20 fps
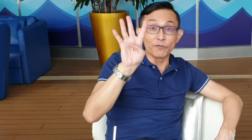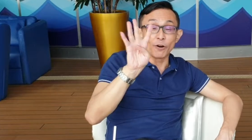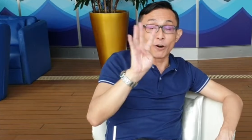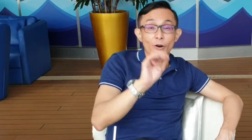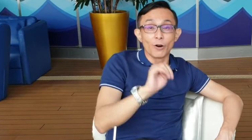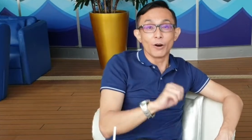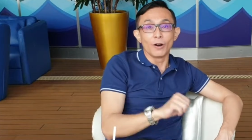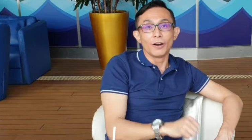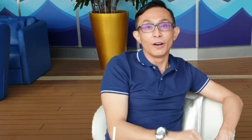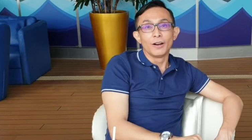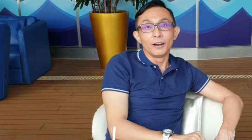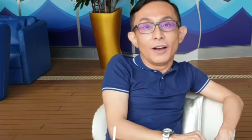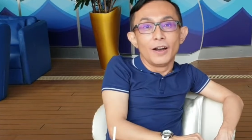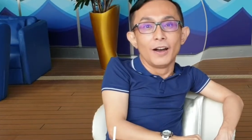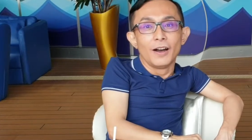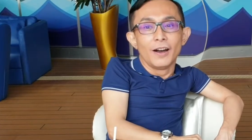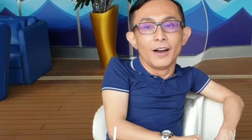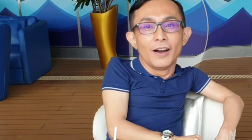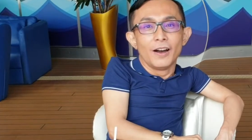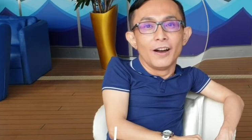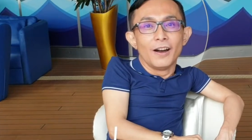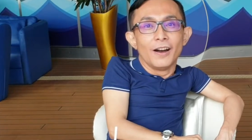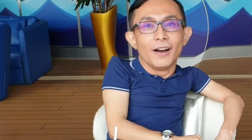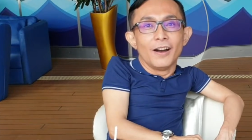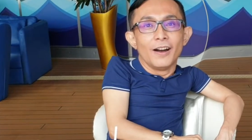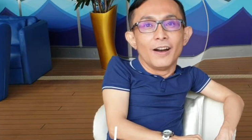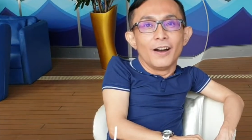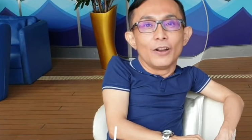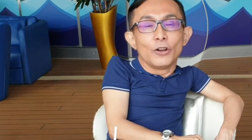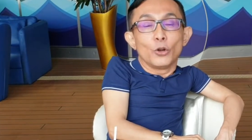four,
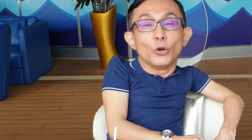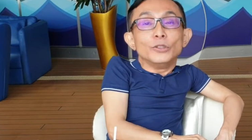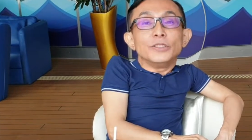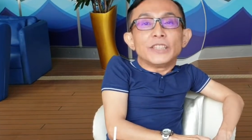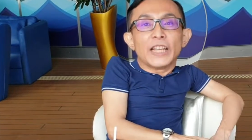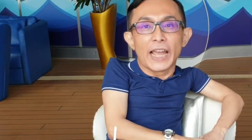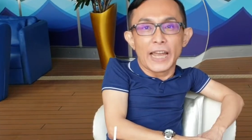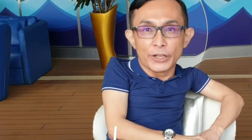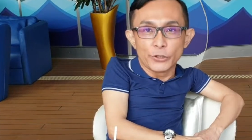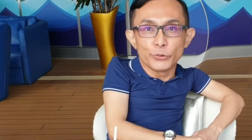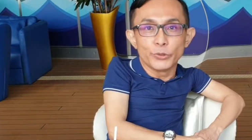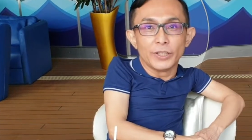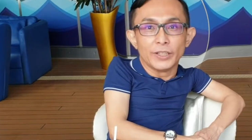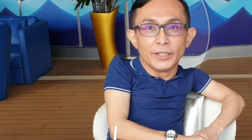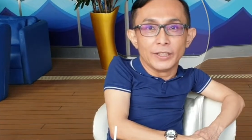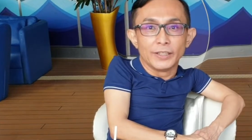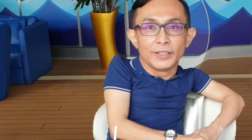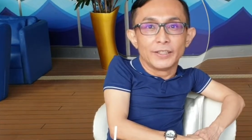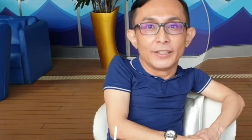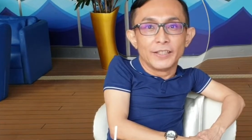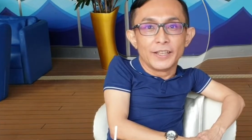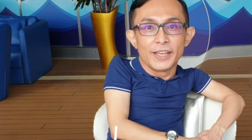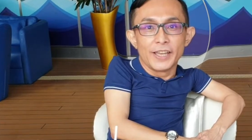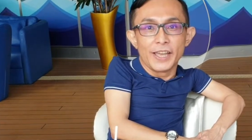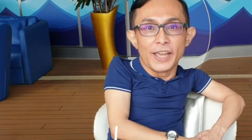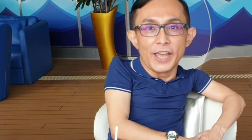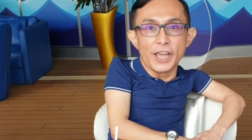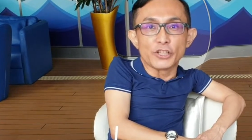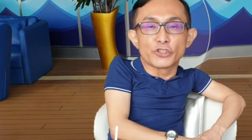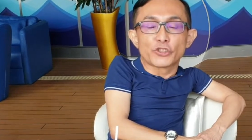loan tenure.
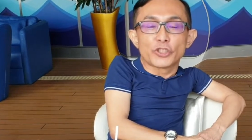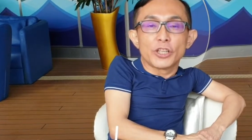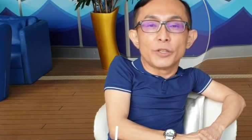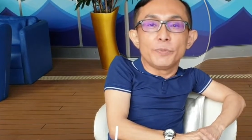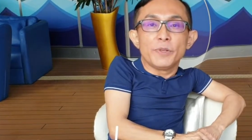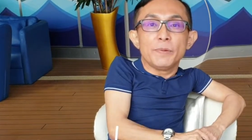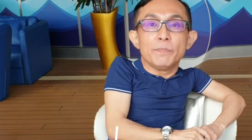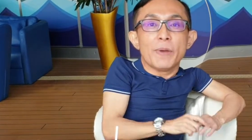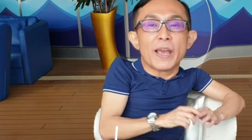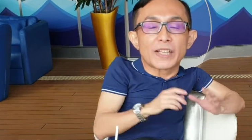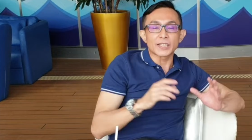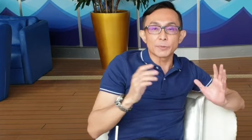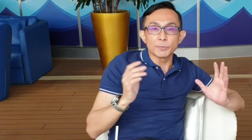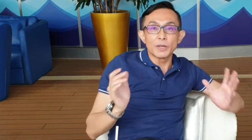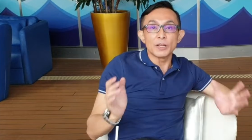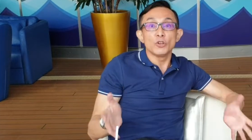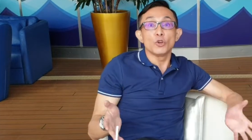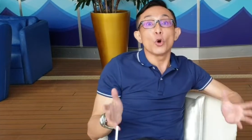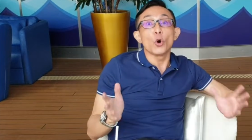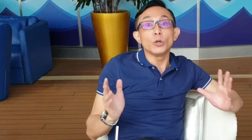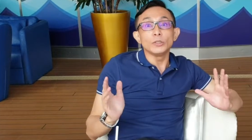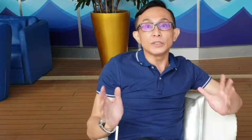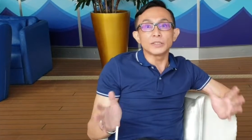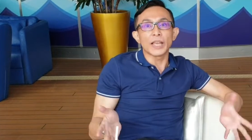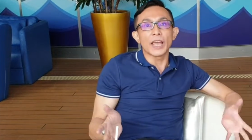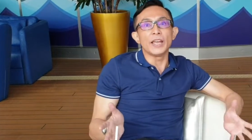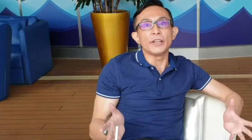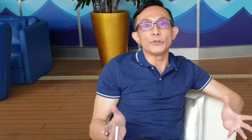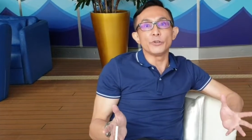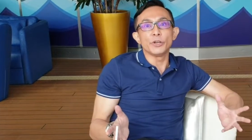HDB maximum loan
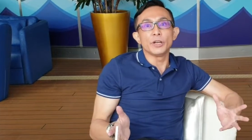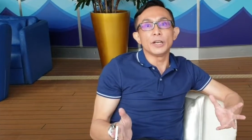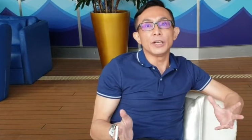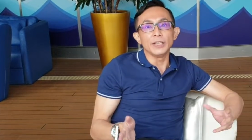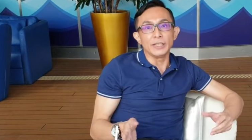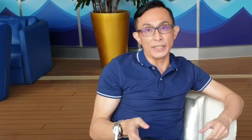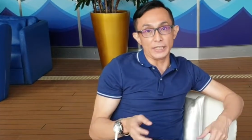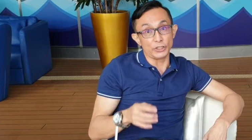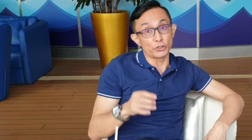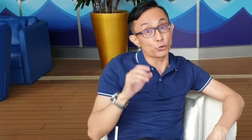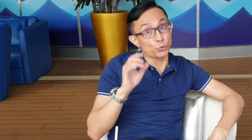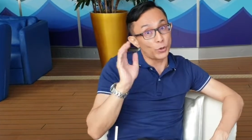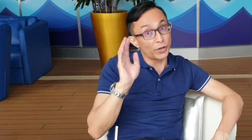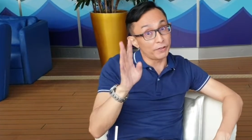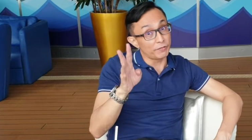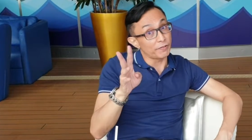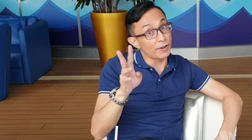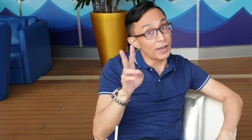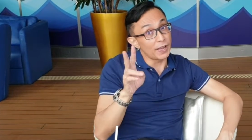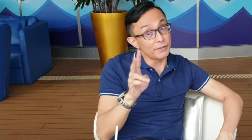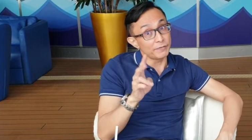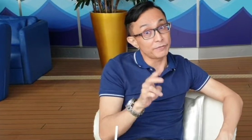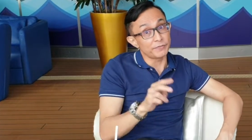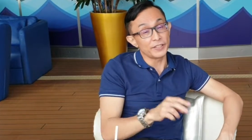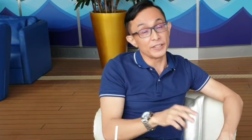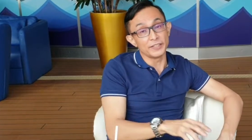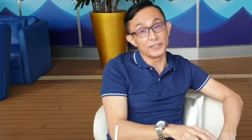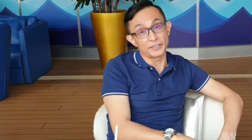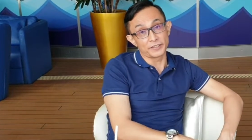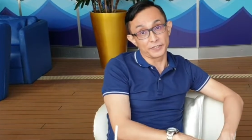tenure is 25
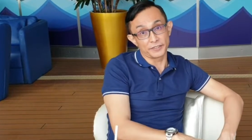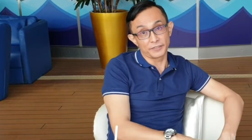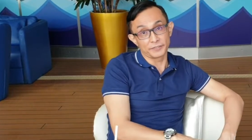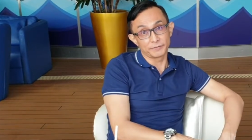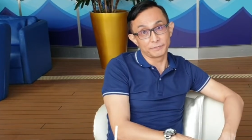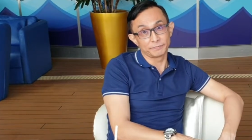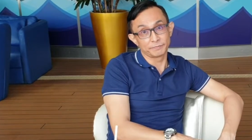years.